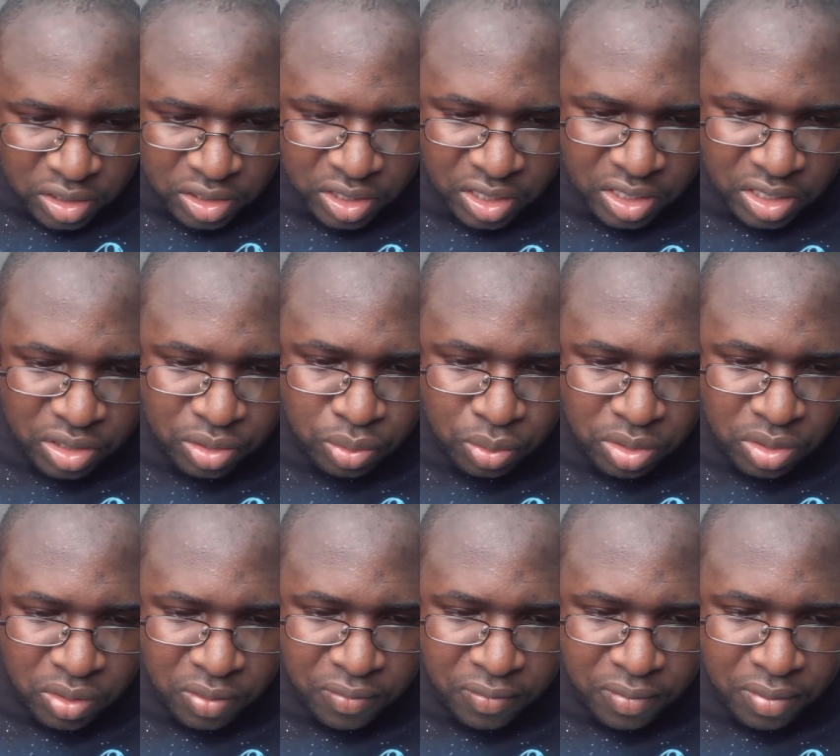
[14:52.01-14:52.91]
She is
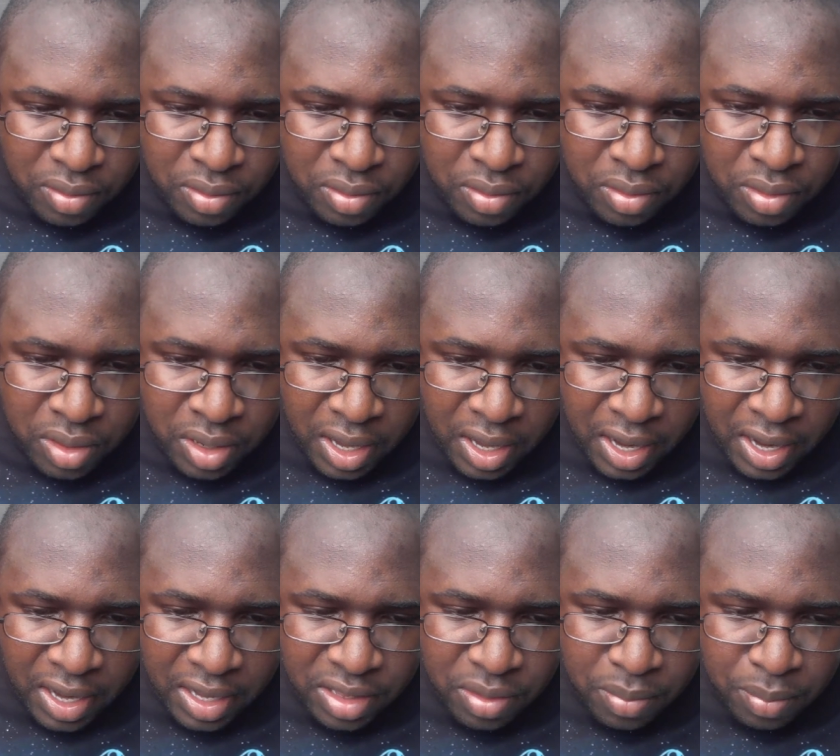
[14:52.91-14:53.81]
wonderful
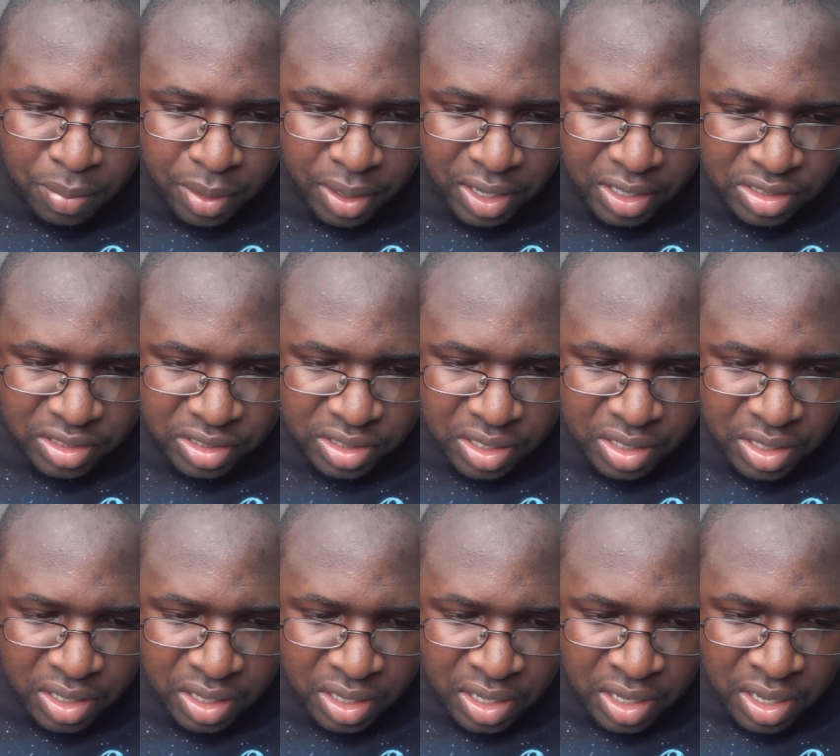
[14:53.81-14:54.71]
and the best.
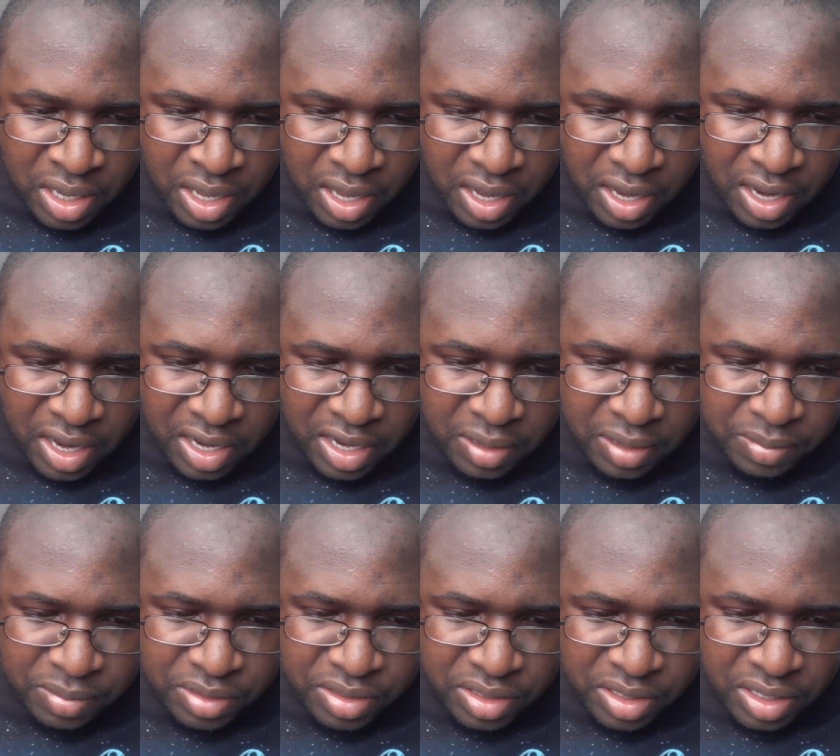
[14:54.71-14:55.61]

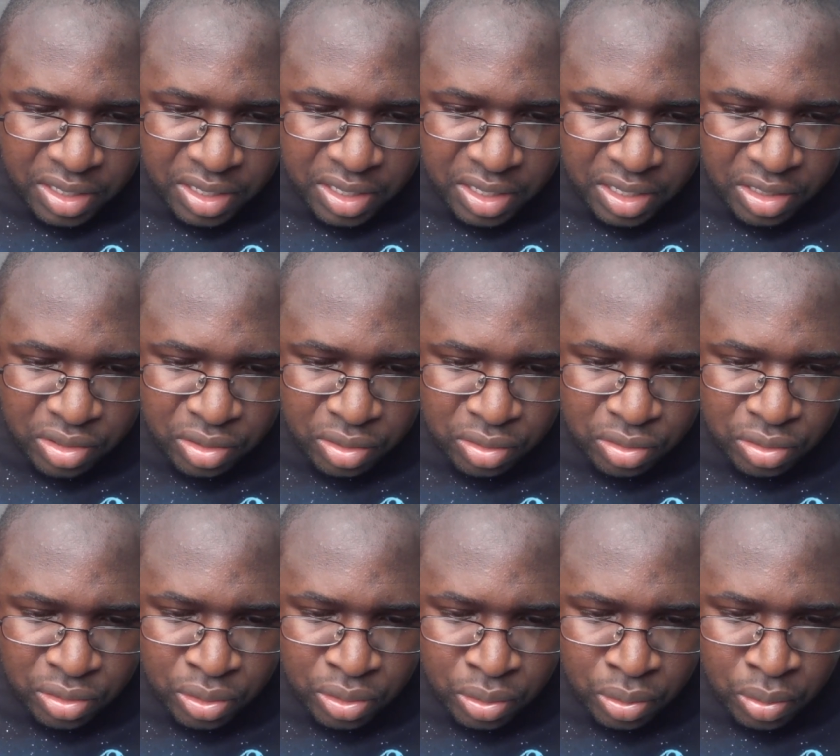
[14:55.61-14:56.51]
AFC is her
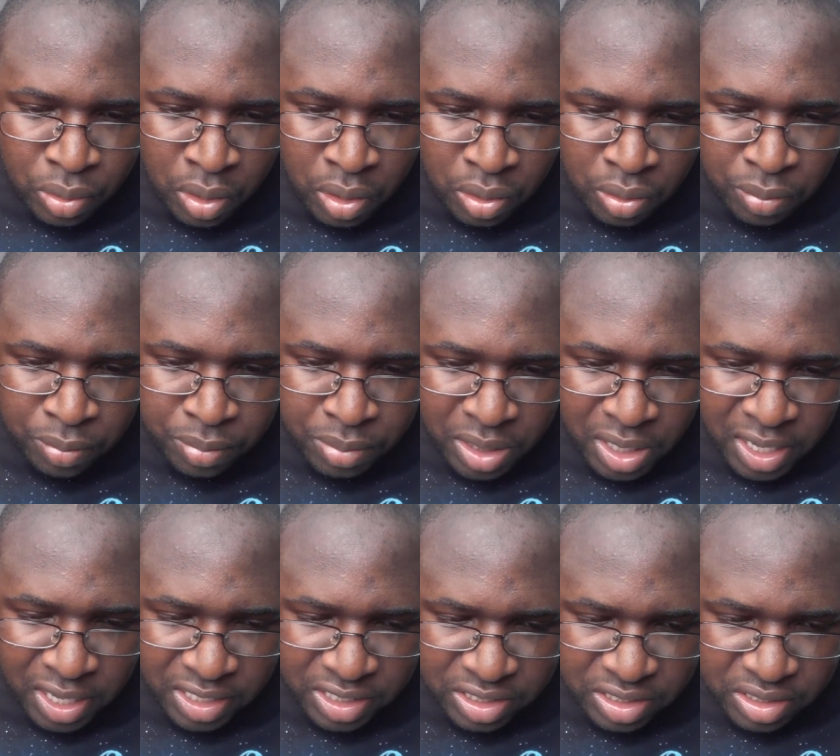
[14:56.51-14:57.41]
true home
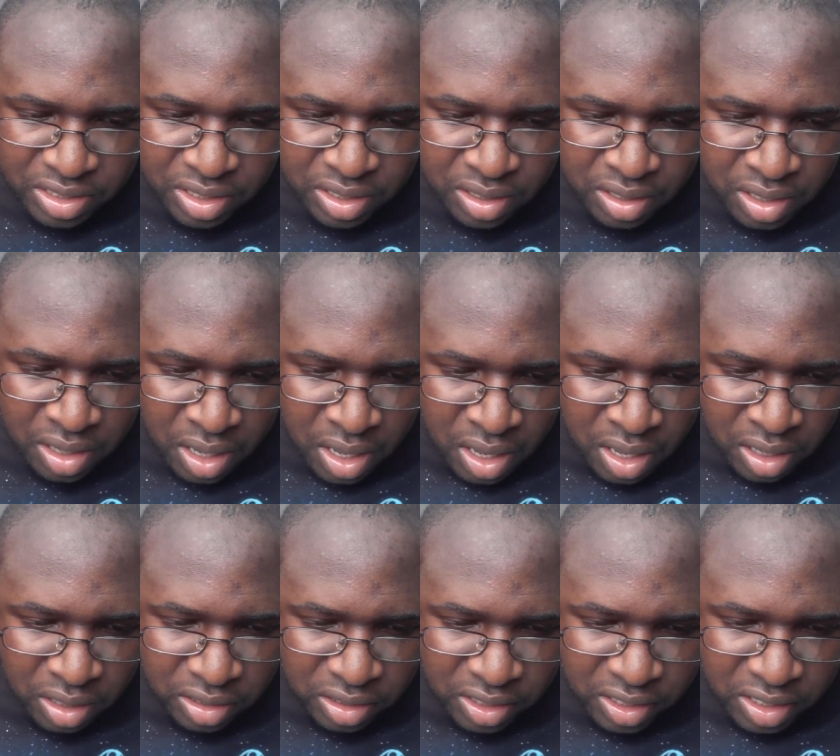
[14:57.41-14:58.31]
nest.
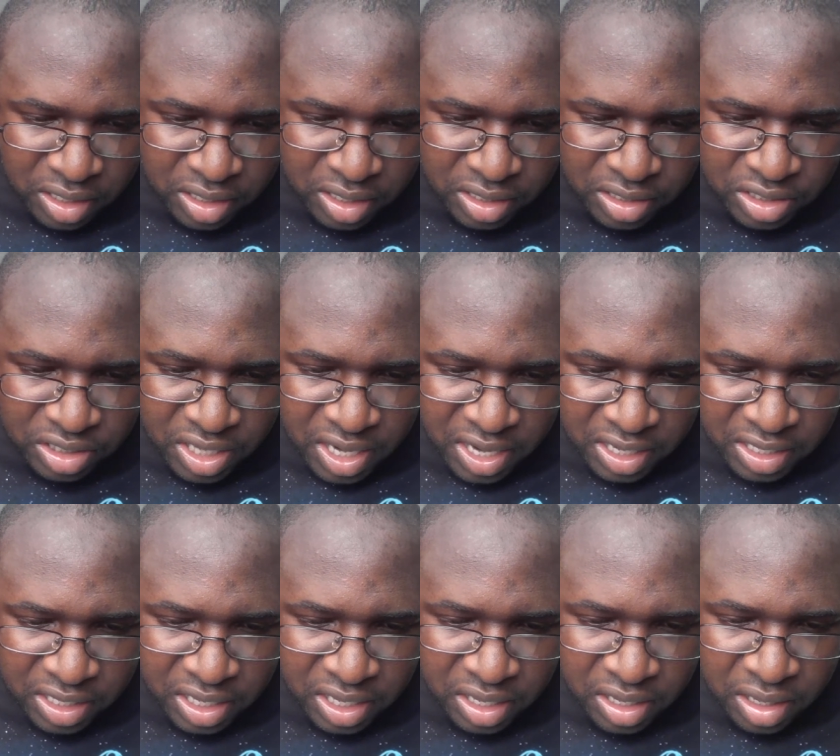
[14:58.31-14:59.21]
Leah and
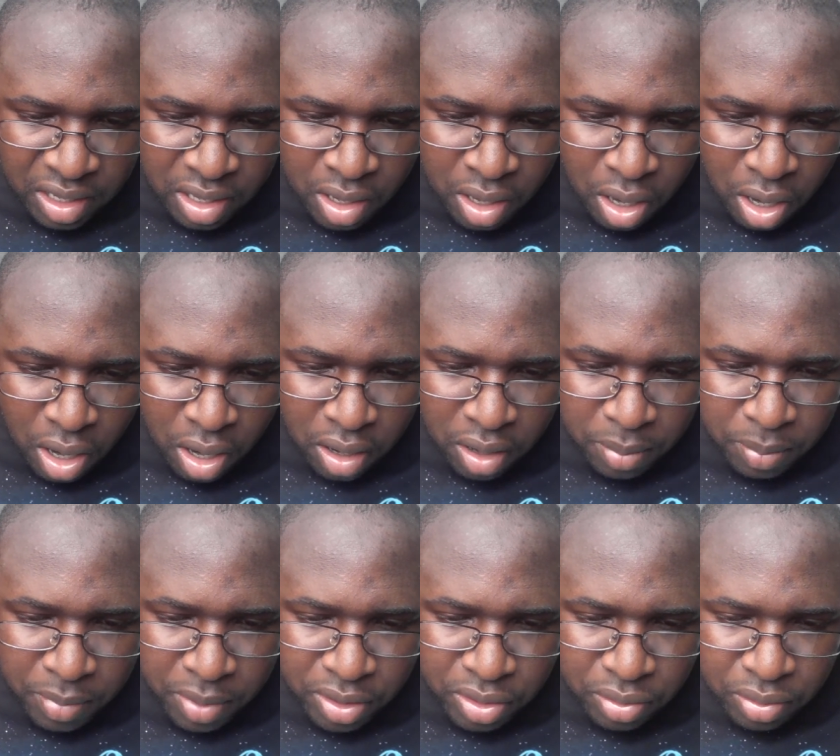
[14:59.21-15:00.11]
Jackie are a
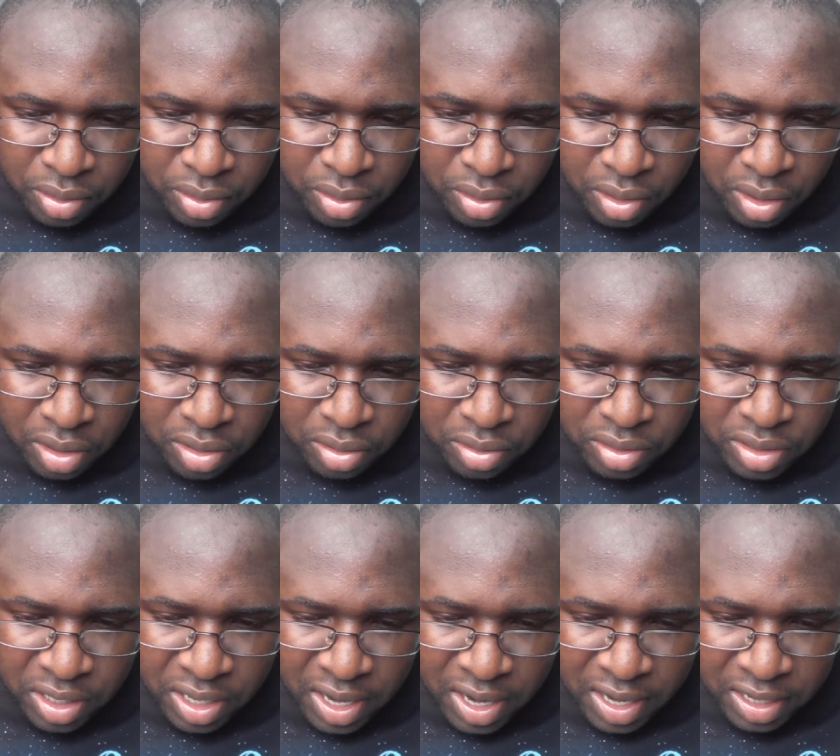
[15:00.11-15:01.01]
mother and daughter
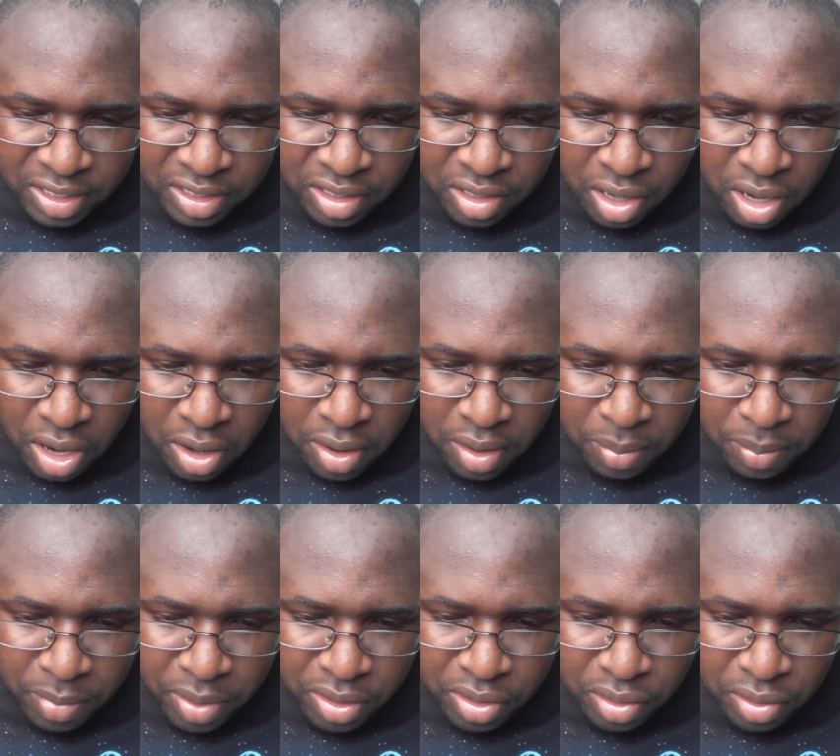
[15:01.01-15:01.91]
tag are a
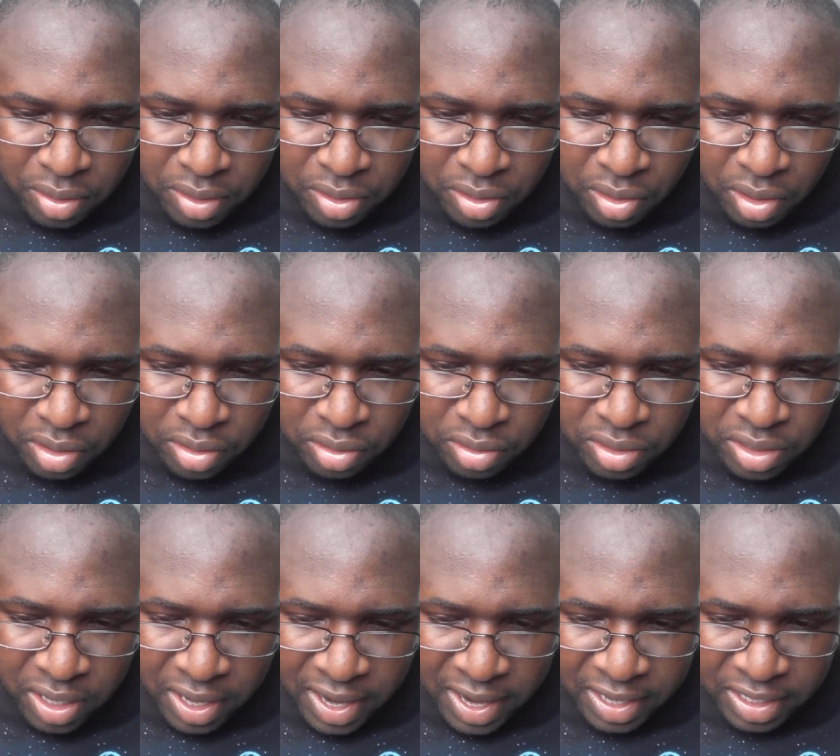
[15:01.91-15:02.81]
mother and daughter
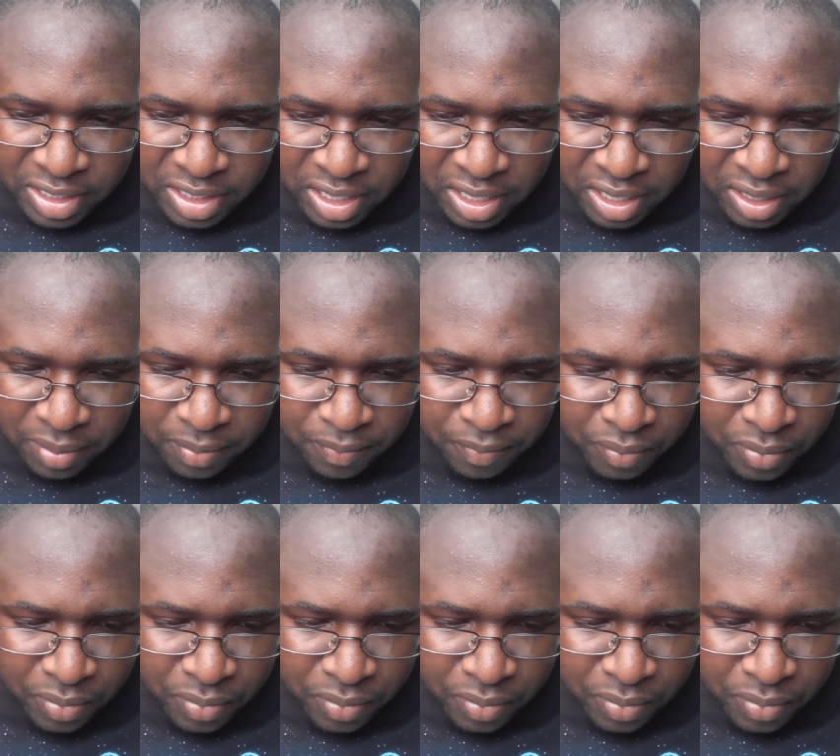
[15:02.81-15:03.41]
tag team